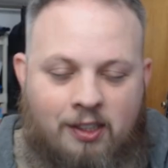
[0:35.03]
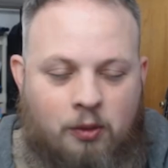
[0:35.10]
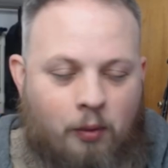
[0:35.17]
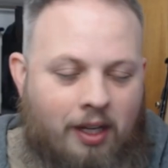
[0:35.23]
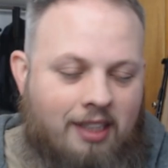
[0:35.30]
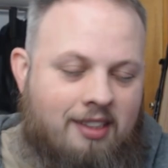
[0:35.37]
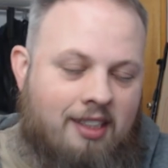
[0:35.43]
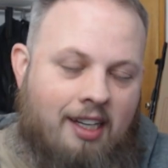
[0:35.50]

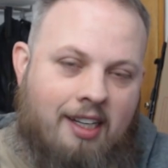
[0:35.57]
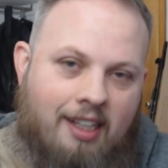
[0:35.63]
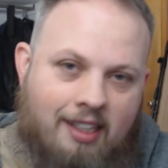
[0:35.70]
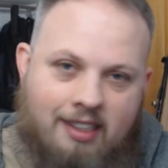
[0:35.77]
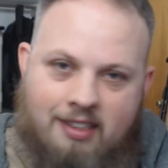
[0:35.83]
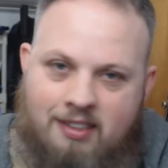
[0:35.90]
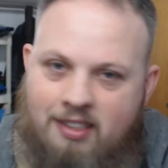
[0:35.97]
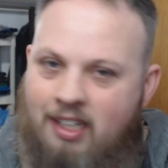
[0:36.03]
Awakened side
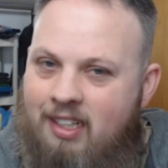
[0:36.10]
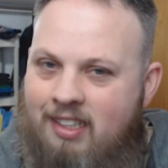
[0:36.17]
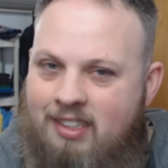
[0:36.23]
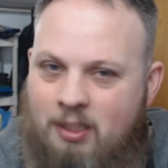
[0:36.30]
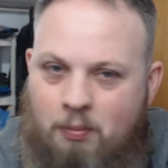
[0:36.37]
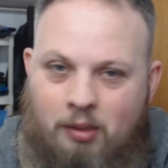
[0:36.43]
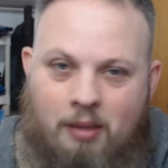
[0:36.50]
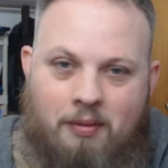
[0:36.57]
is
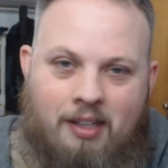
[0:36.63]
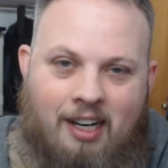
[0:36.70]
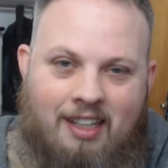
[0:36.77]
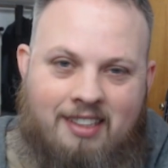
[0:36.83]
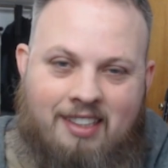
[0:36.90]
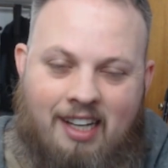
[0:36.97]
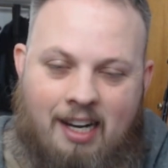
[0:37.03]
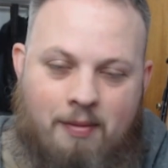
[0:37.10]
Supreme Kai
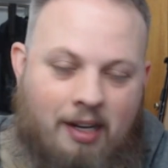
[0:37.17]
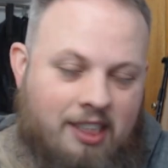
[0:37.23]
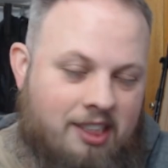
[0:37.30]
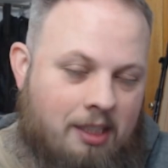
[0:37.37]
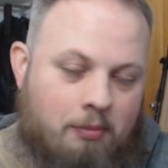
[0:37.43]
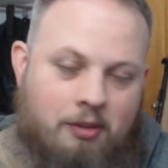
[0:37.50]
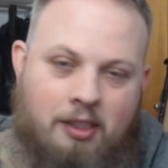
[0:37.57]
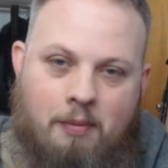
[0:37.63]
time. I just
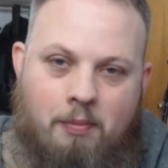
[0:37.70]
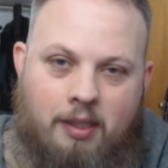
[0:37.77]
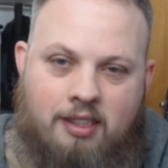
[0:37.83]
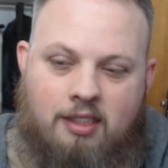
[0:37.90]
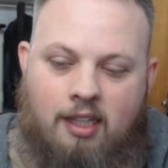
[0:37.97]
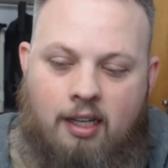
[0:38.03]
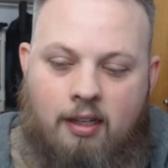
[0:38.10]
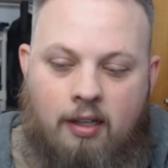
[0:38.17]
completely missed
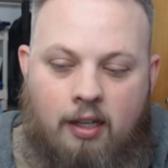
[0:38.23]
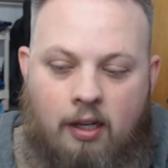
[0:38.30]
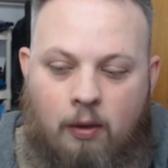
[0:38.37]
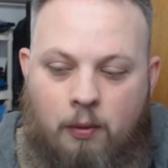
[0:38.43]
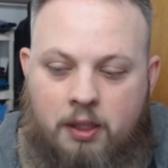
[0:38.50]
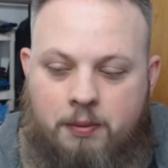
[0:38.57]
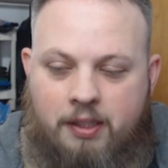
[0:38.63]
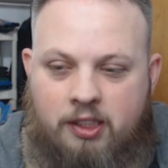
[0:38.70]
that,
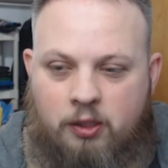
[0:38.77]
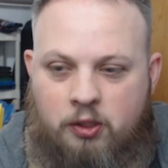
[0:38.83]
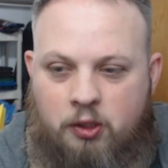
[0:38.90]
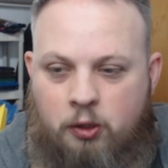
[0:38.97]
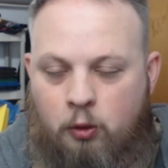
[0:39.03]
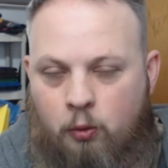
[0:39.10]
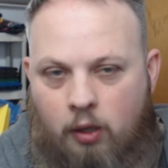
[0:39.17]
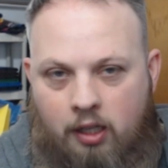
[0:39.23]
which means there's
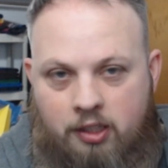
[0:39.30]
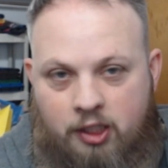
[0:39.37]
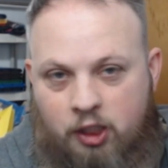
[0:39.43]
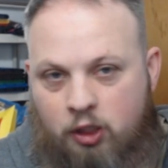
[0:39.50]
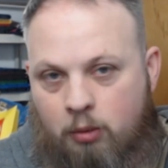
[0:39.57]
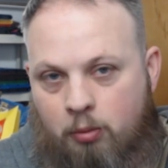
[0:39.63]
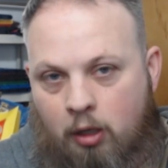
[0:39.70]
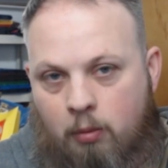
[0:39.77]
two
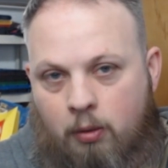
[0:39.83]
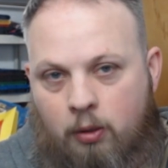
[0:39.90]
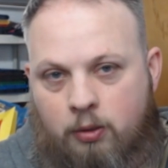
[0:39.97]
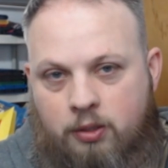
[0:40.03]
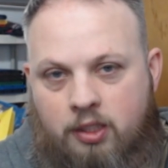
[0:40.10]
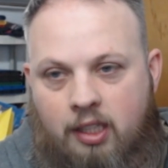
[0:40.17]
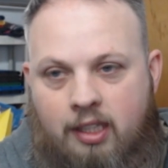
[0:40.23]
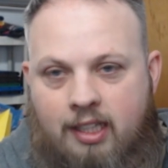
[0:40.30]
additional
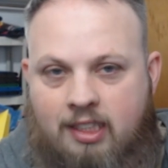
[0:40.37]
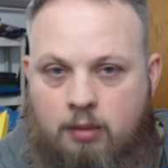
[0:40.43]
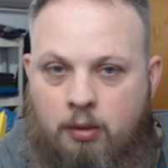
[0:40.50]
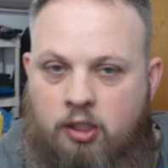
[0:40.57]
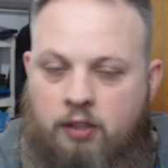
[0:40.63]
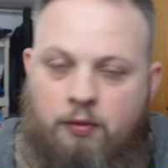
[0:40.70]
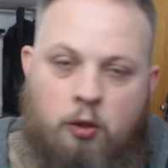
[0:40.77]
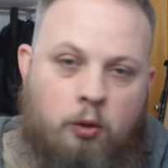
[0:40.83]
promos and some other
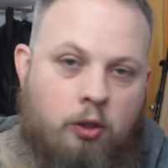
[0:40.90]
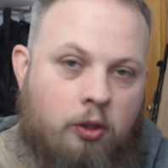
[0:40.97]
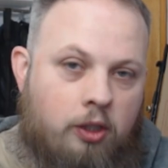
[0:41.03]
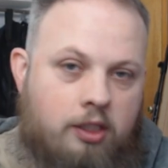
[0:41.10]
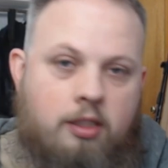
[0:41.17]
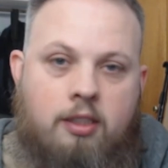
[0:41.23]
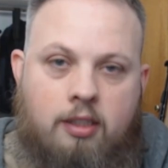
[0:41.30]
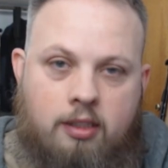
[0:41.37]
stuff you
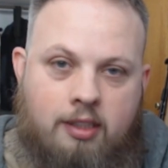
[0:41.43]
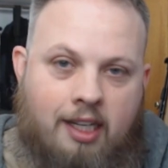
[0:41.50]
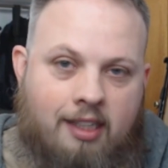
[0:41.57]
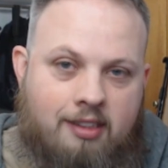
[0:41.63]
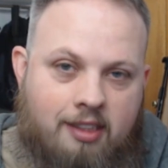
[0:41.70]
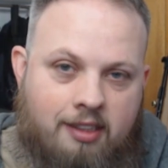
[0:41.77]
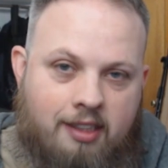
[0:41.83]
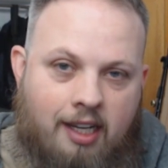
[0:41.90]
could tech
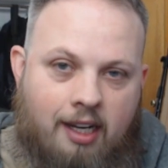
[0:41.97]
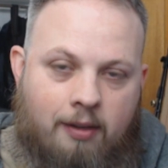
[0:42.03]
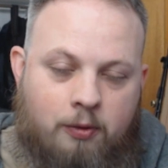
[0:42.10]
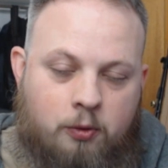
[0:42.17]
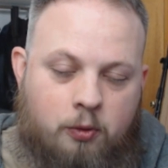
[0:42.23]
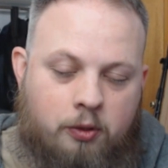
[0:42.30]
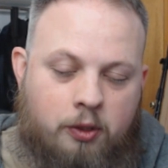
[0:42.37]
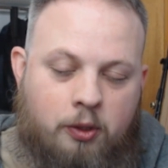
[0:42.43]
into the deck. It
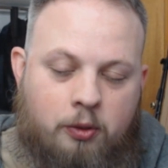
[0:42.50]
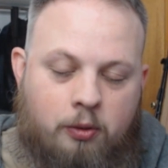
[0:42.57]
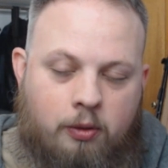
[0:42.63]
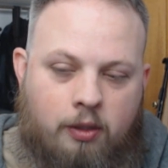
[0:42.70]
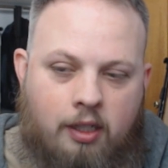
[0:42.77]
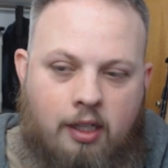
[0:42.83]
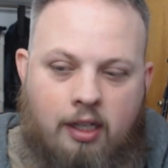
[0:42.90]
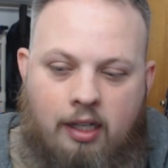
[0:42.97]
was really cool.